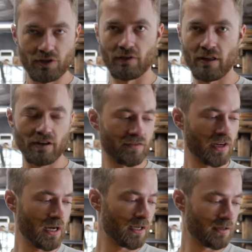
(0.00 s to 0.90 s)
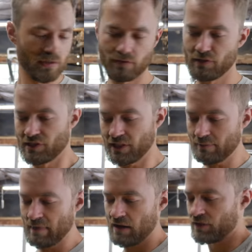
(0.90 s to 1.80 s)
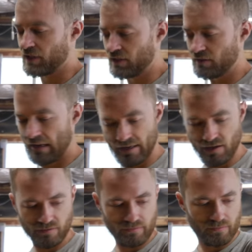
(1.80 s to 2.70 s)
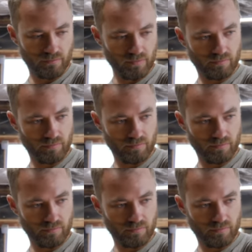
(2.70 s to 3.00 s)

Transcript: So now that I've got the seat mounted and,